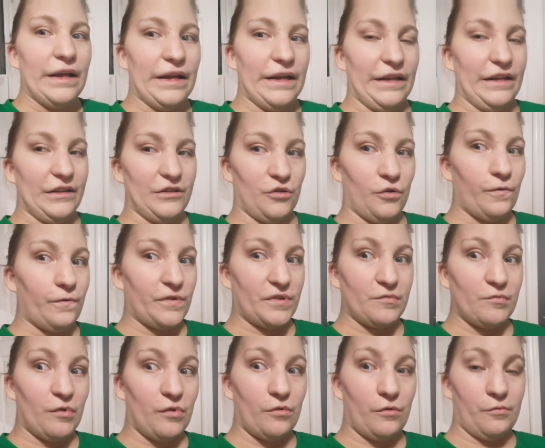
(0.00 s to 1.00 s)
And hopefully
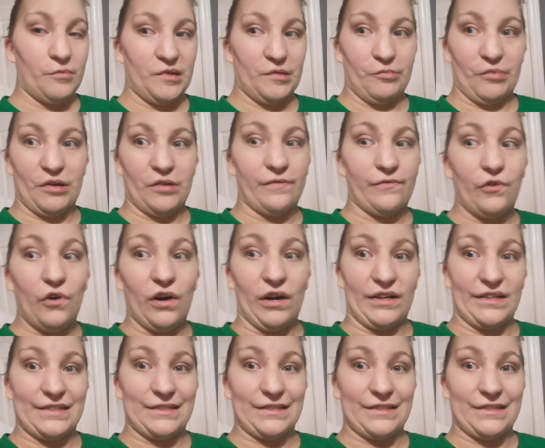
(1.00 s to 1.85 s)
tomorrow will be a better vlog.